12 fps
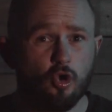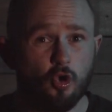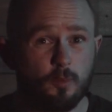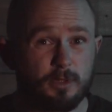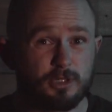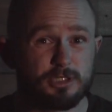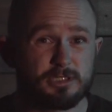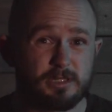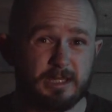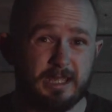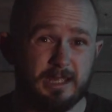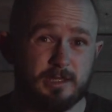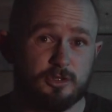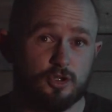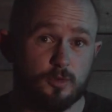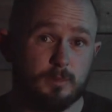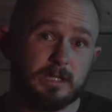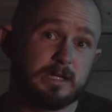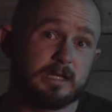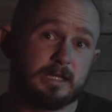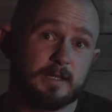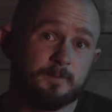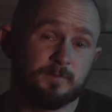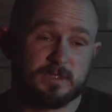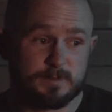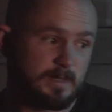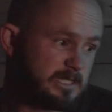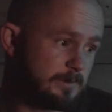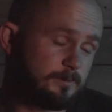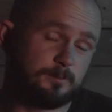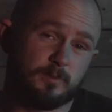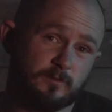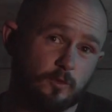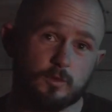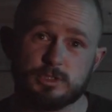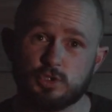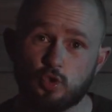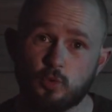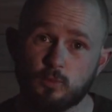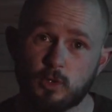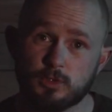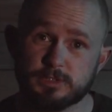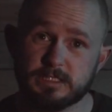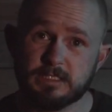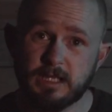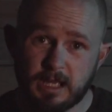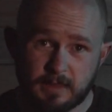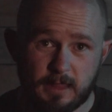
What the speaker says: or because of the heat and humidity, especially before a storm rolls in,